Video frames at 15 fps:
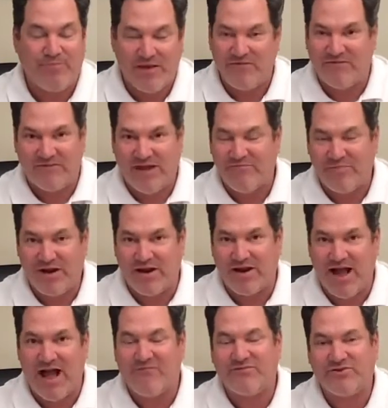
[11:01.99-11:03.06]
been I've been a
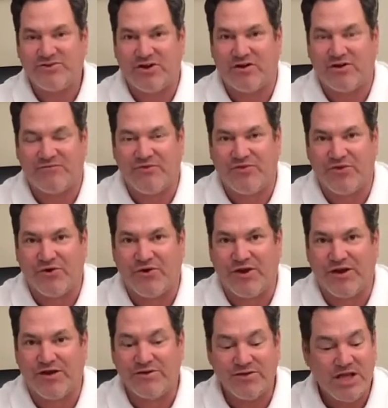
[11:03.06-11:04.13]
golf instructor for 30
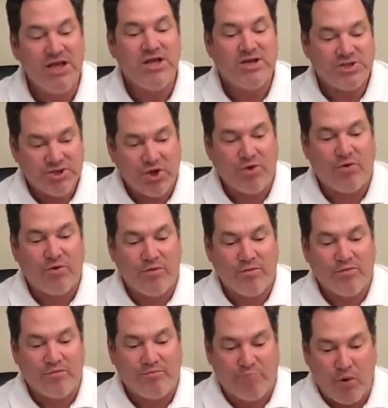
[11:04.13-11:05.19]
years. So
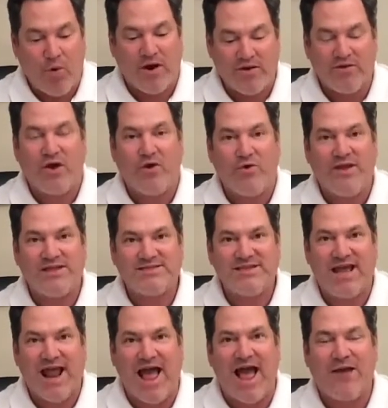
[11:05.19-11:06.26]
point though is
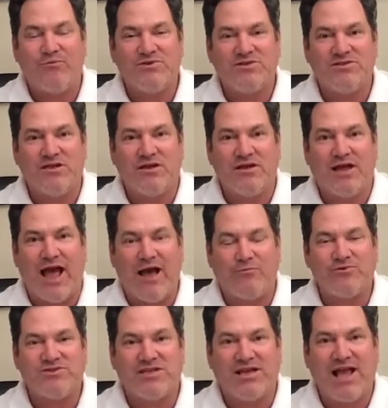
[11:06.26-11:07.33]
that I was the I
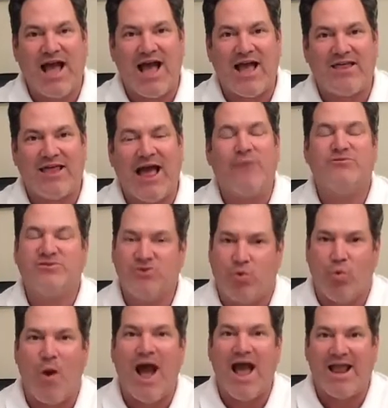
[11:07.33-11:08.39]
was the guy I was the
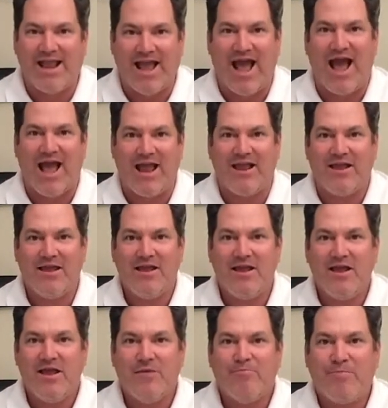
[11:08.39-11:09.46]
why guy
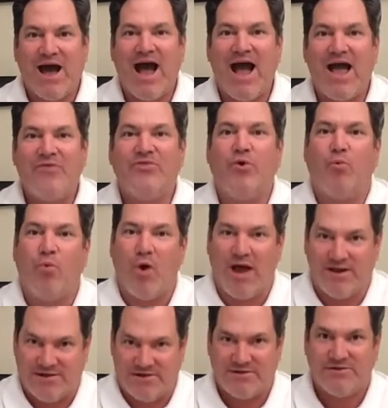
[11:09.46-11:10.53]
behind the
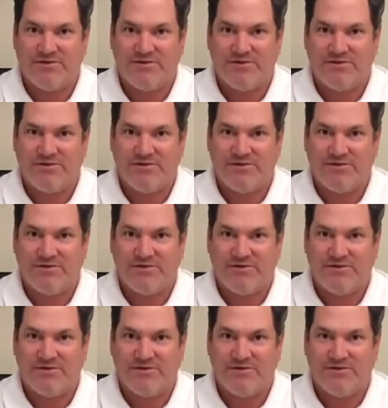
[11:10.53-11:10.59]
what,